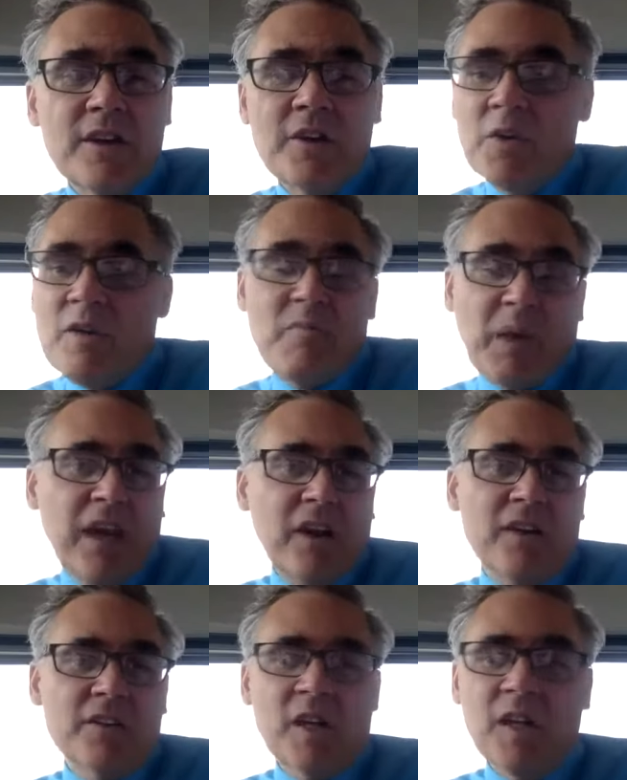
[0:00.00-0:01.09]
You have
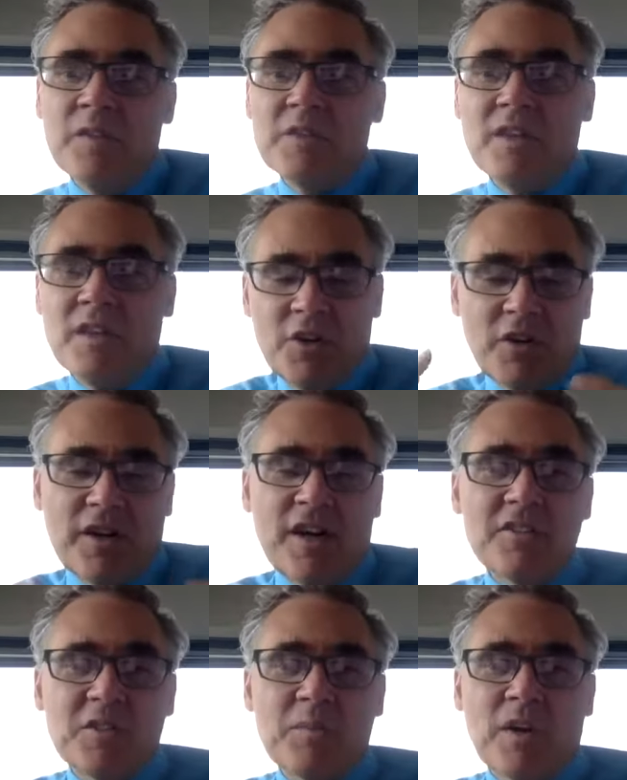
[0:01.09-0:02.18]
parents. All of a sudden, your
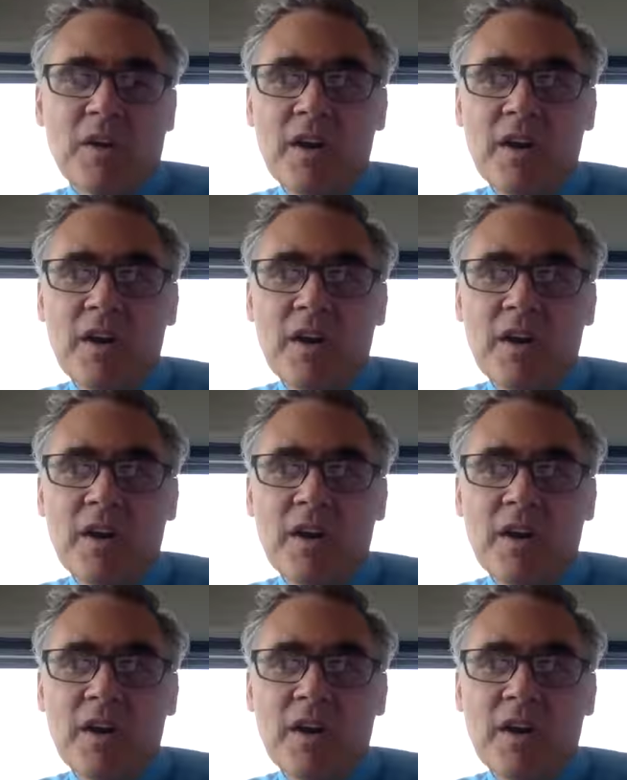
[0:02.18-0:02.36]
customer